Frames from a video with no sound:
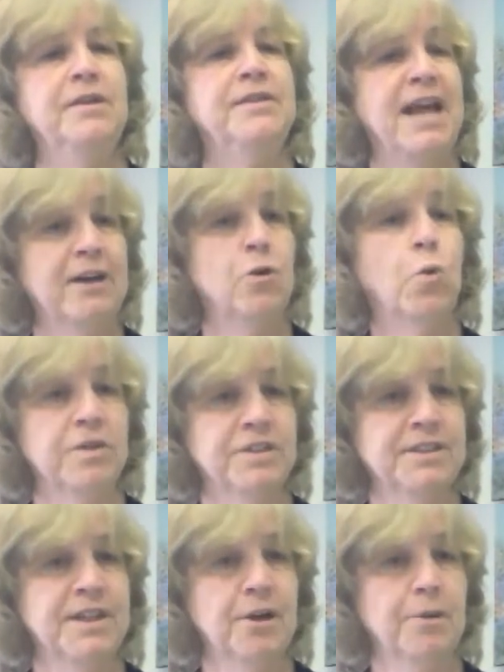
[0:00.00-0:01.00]
that course
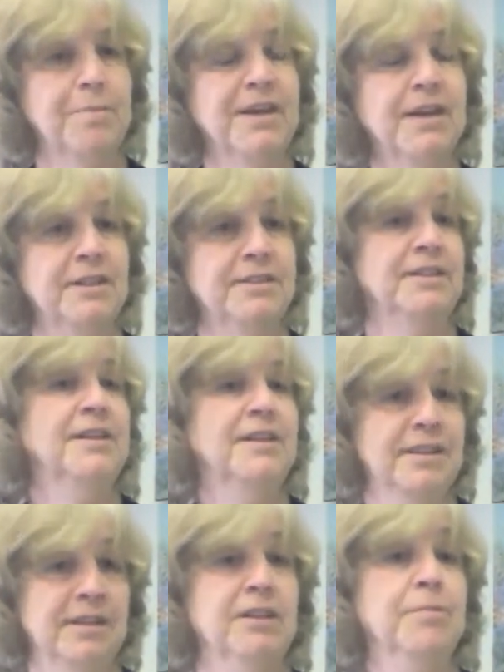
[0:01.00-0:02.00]
there. Because in
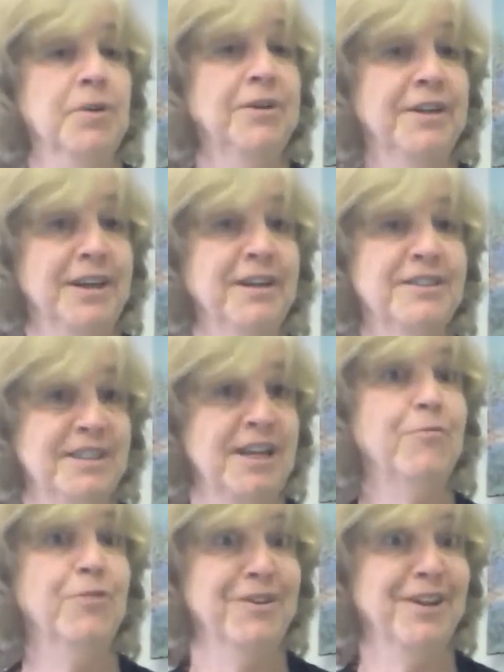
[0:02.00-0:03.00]
the community, it's
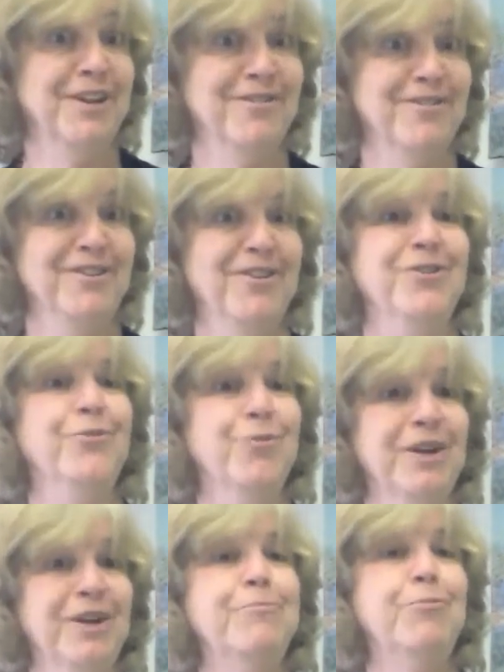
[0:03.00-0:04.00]
everything. You
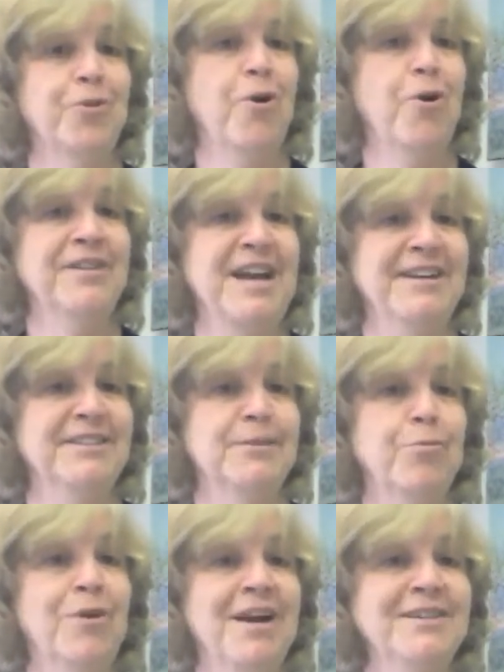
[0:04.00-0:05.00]
really put all of that
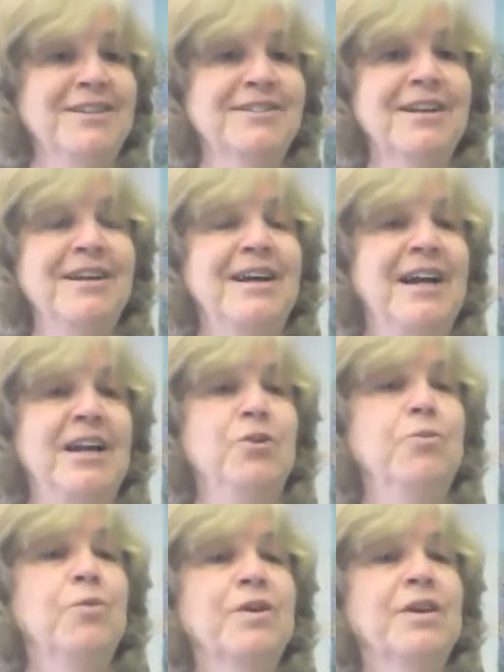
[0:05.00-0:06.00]
into practice, and
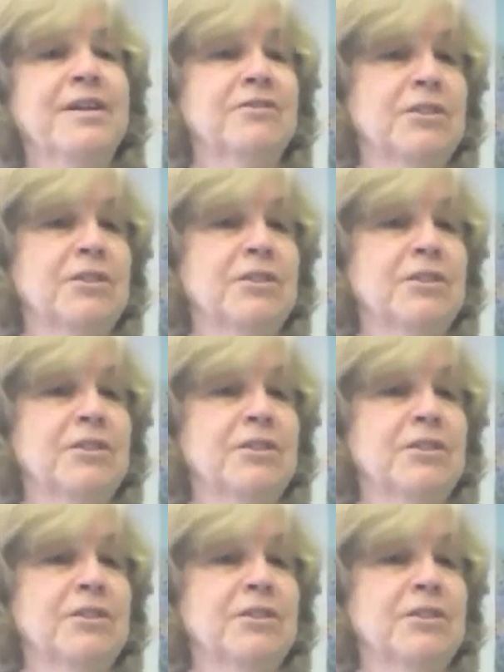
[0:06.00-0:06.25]
you really are